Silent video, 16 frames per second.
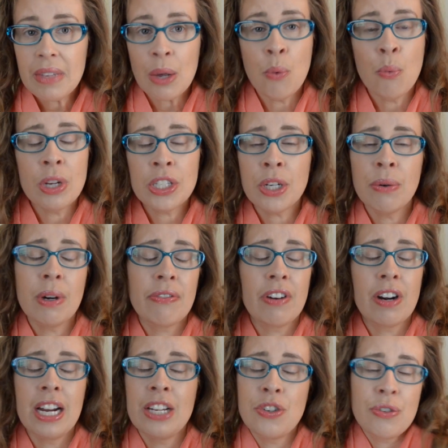
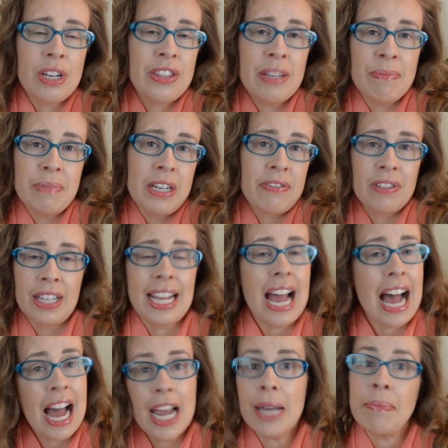whatsoever and treat them differently.
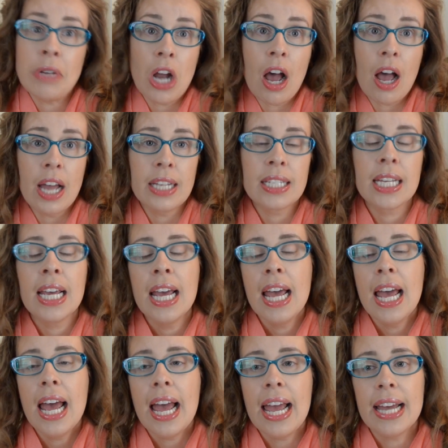I am not.
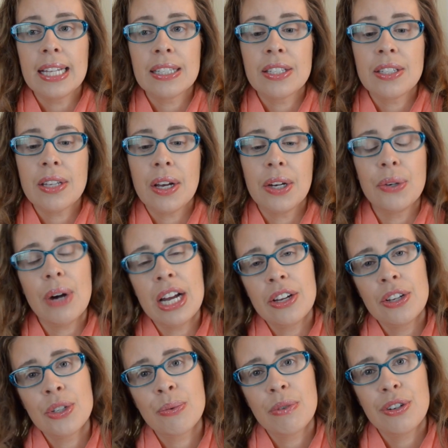And so I
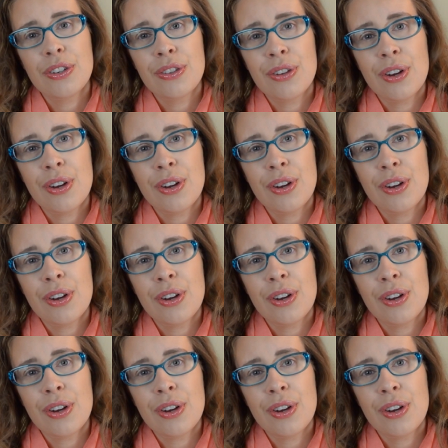just wanted to